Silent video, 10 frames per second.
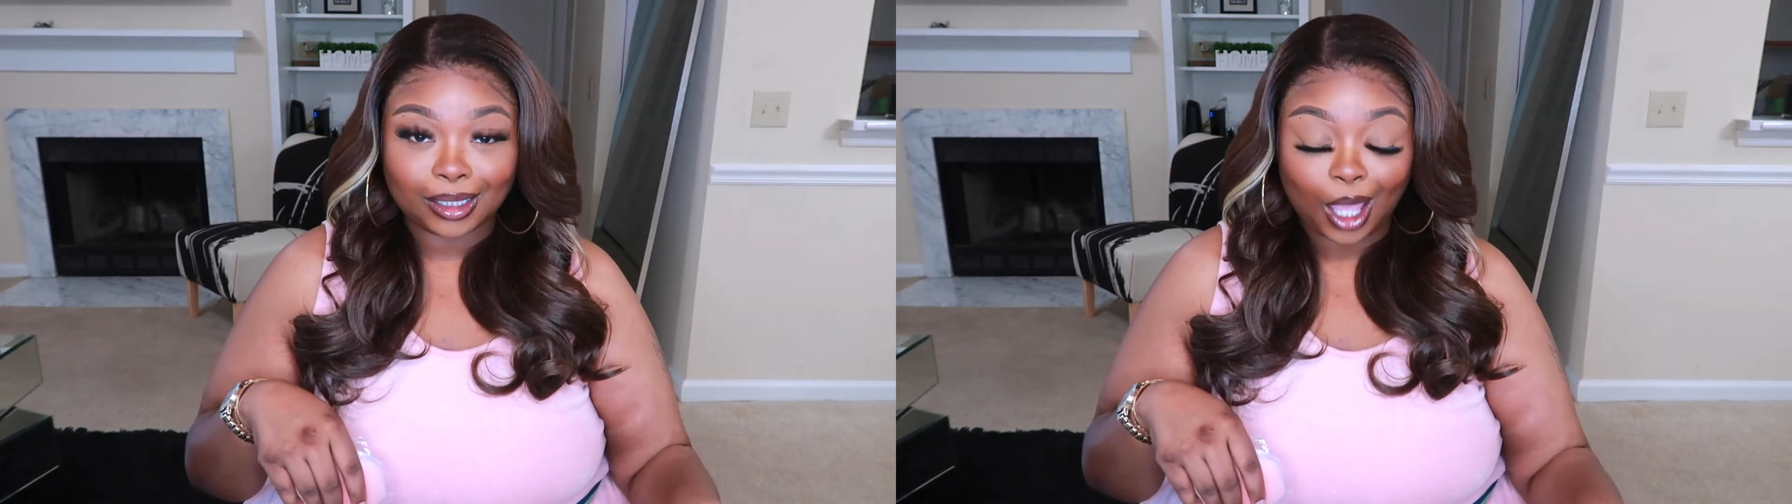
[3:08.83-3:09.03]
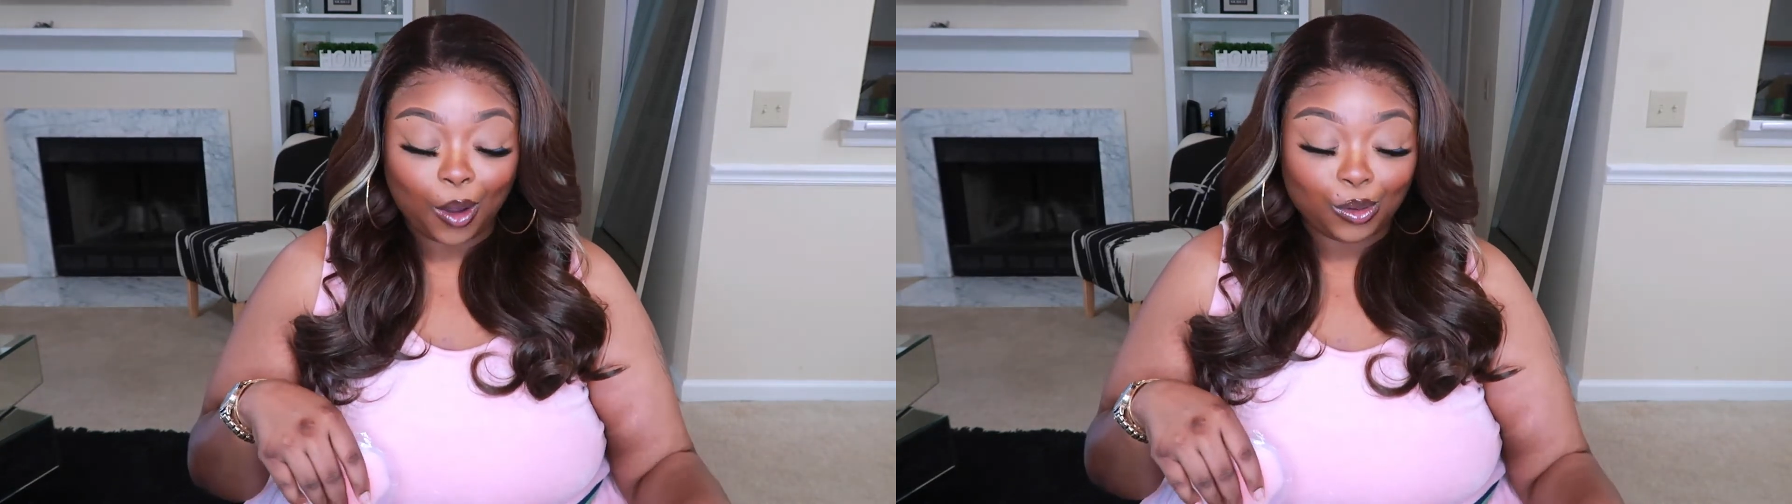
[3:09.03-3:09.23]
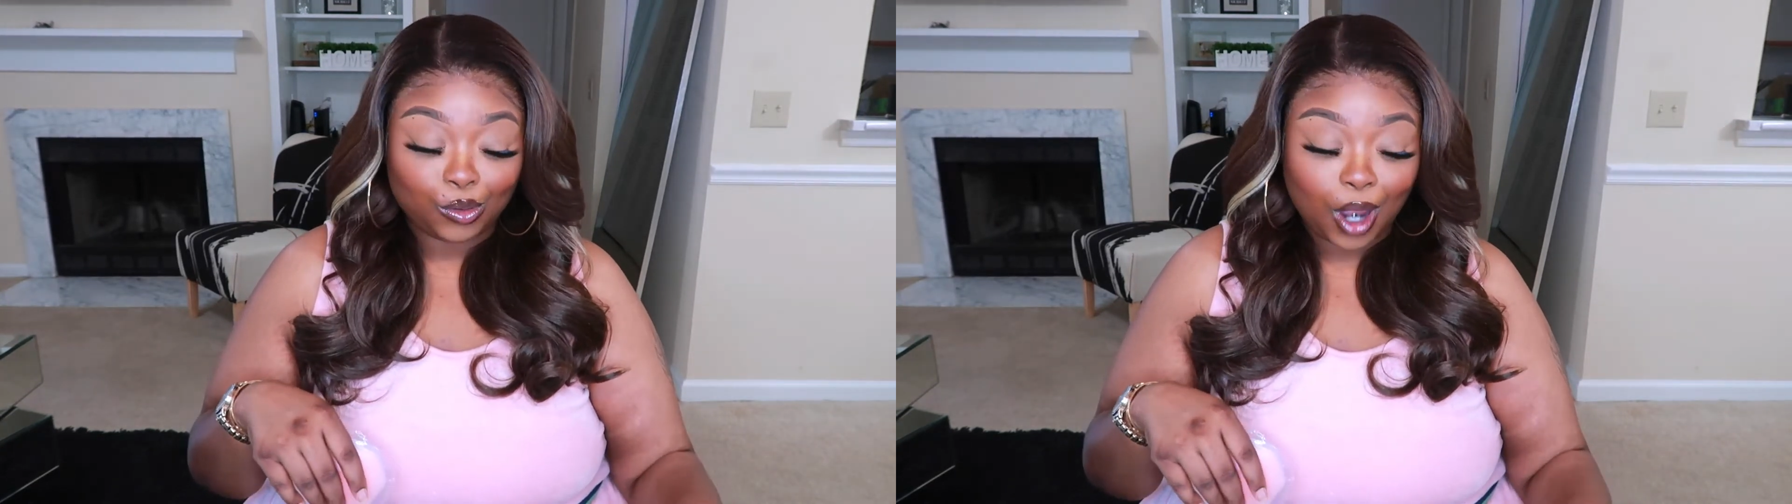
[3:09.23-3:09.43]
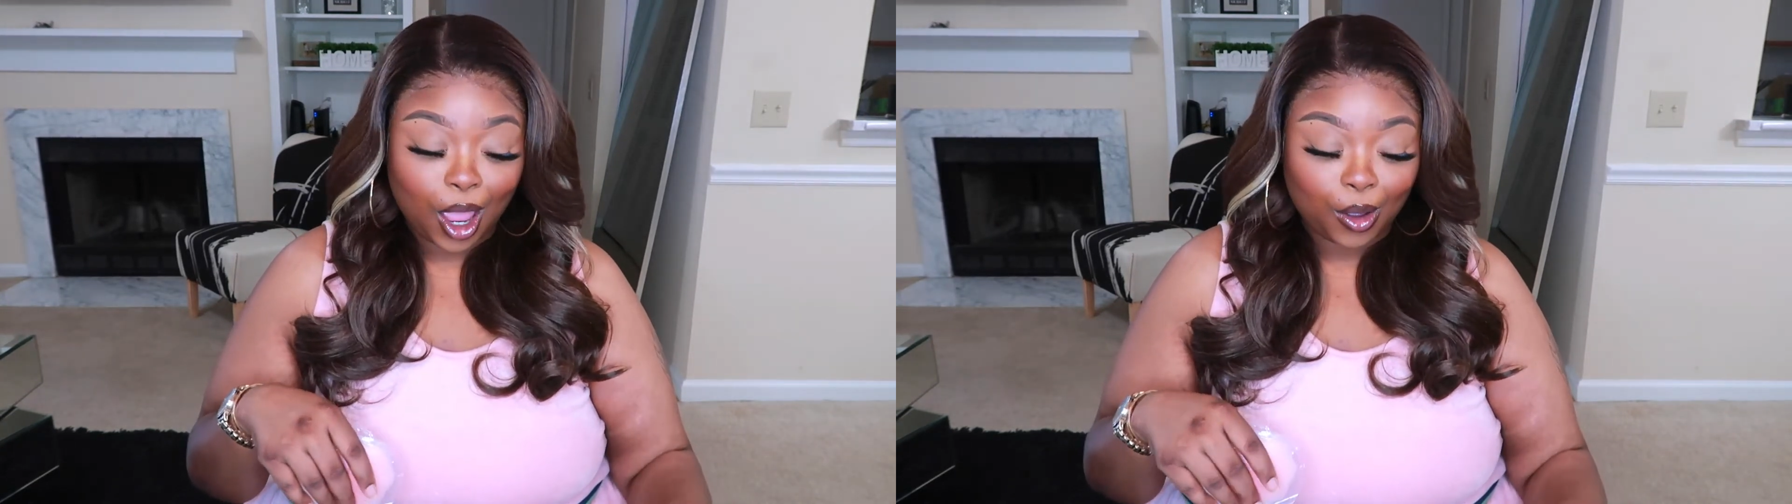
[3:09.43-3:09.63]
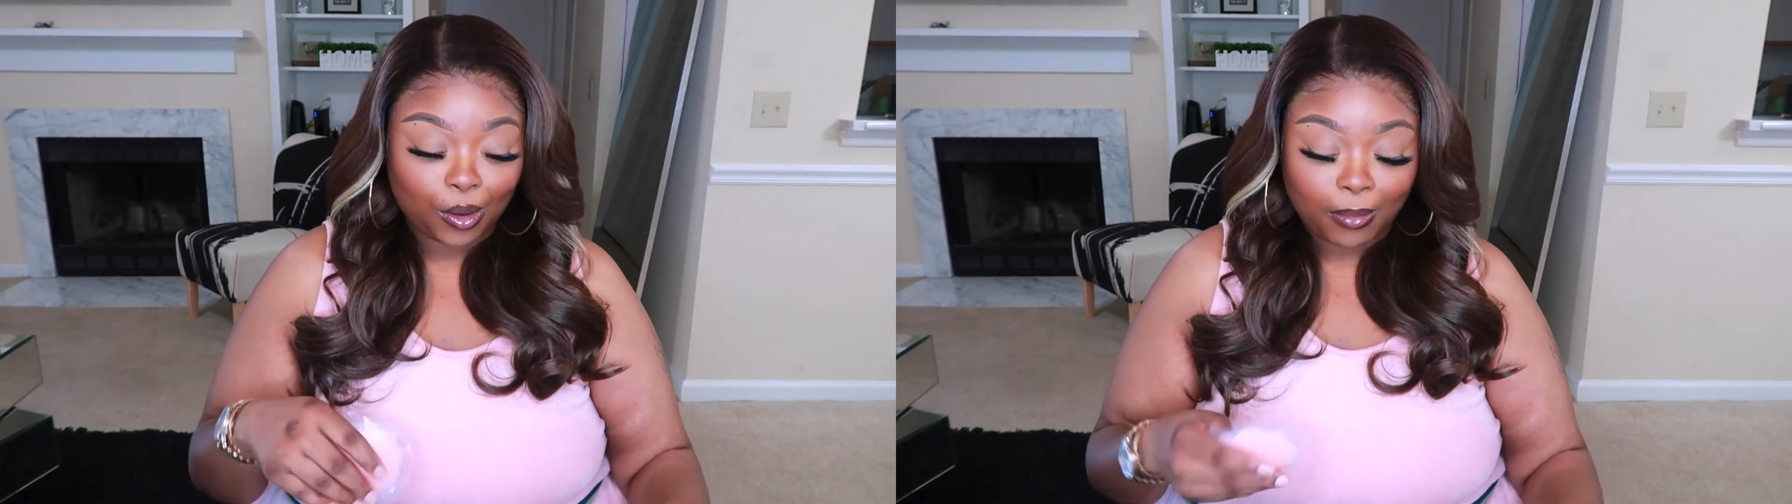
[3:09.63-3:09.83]
so
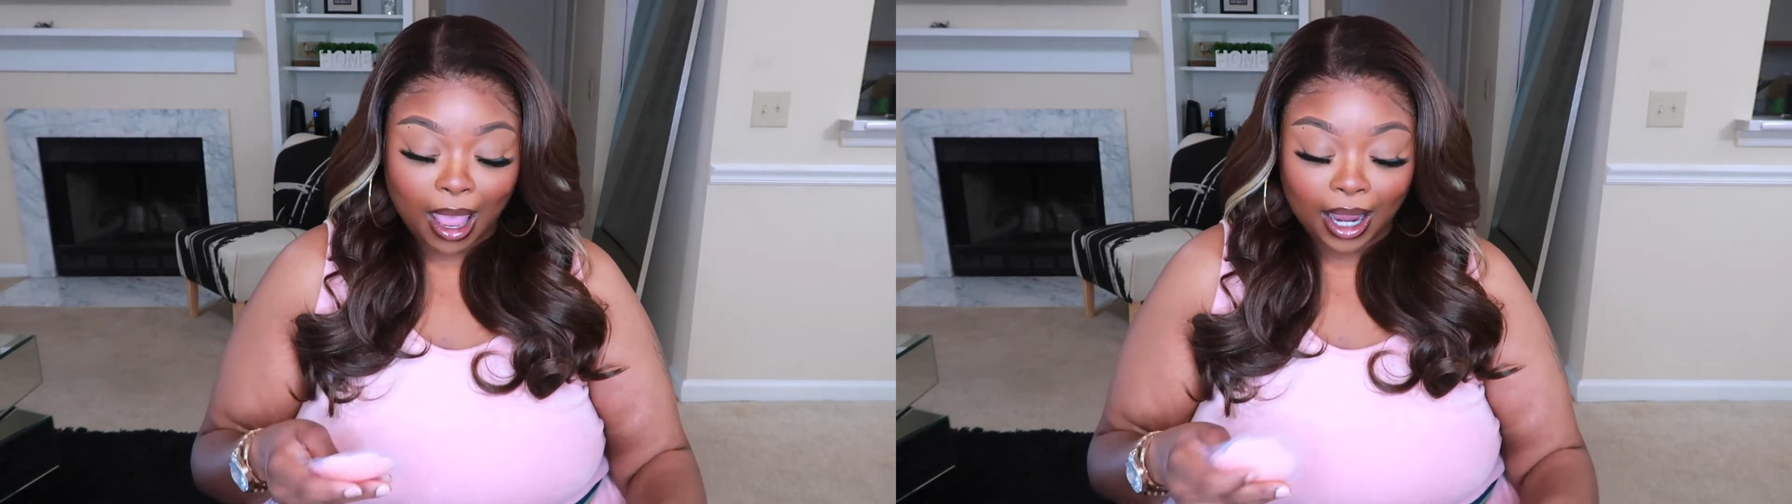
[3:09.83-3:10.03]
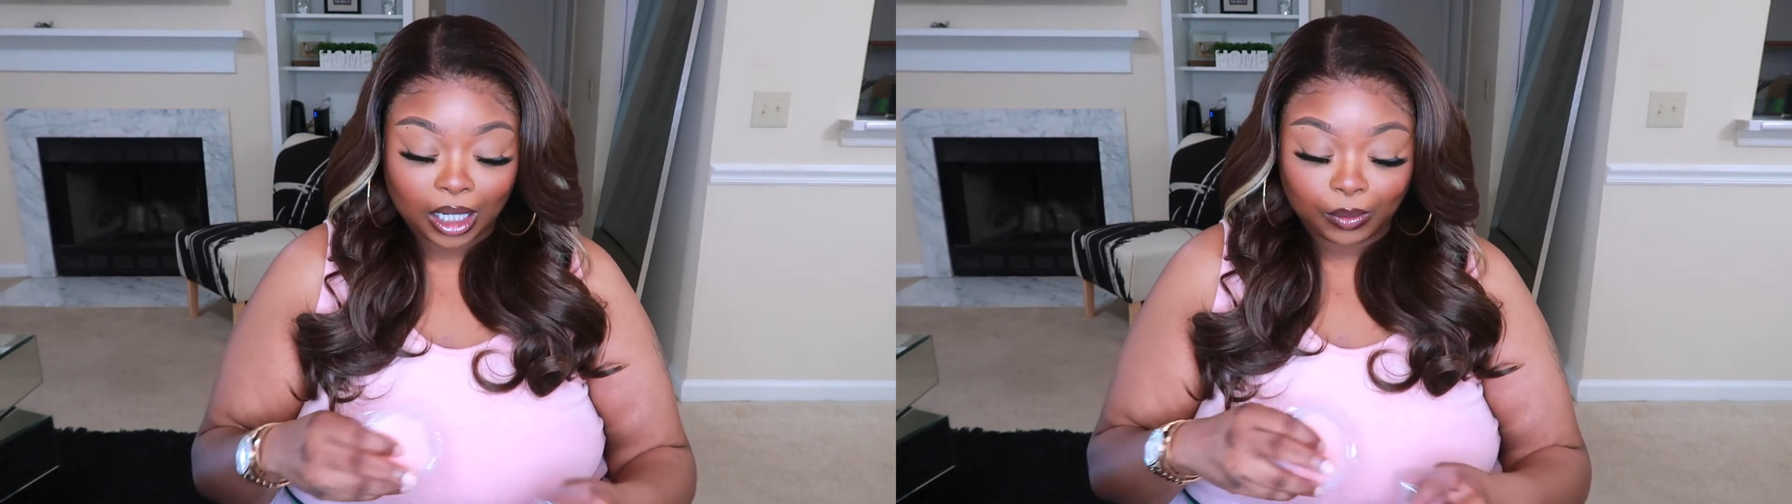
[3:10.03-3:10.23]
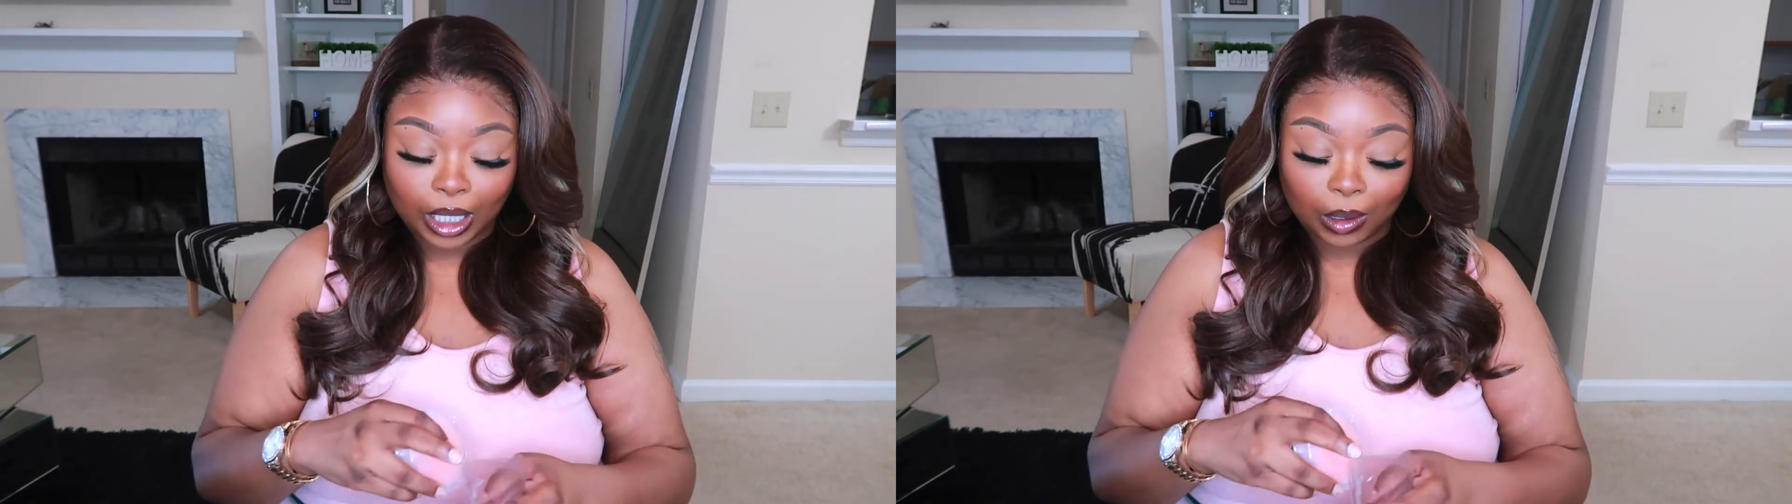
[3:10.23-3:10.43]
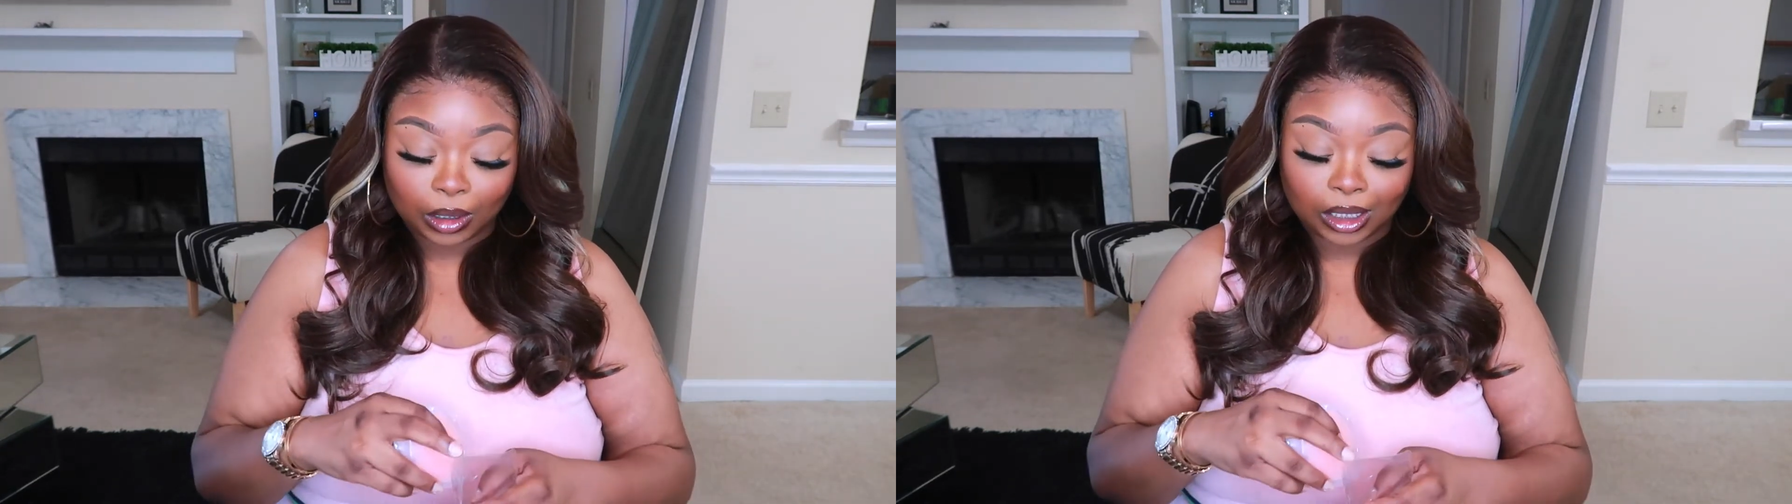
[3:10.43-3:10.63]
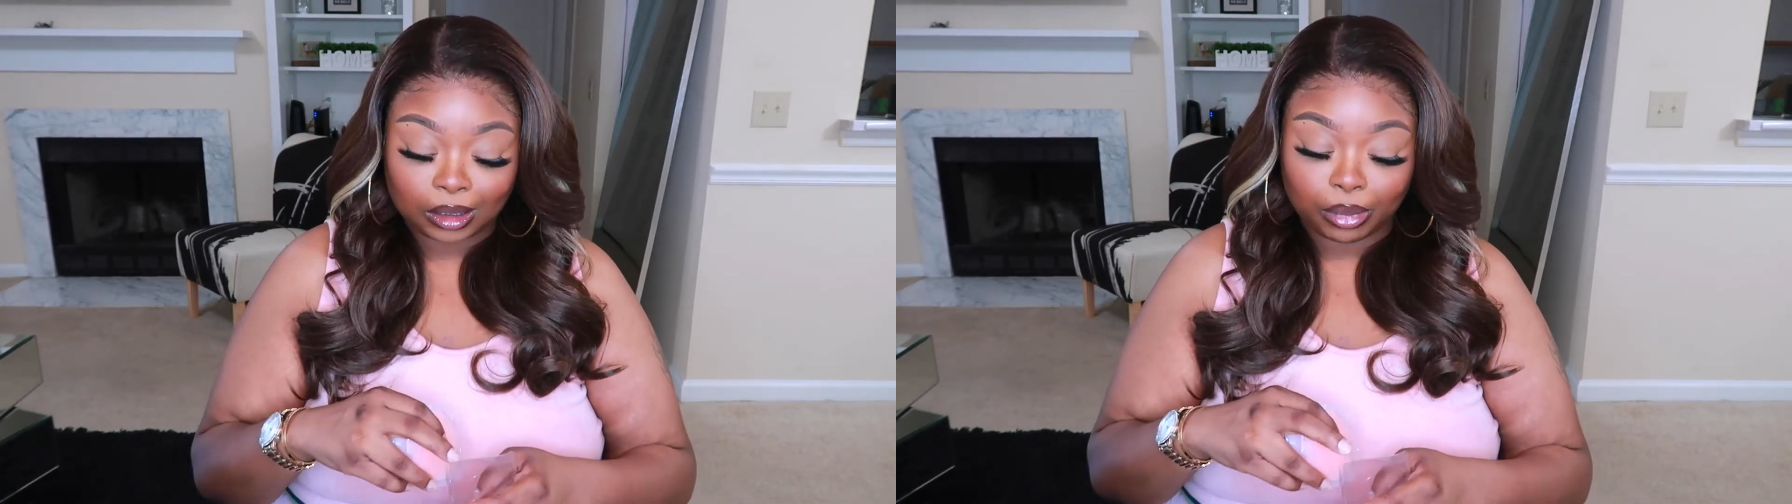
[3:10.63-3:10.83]
no, my areola is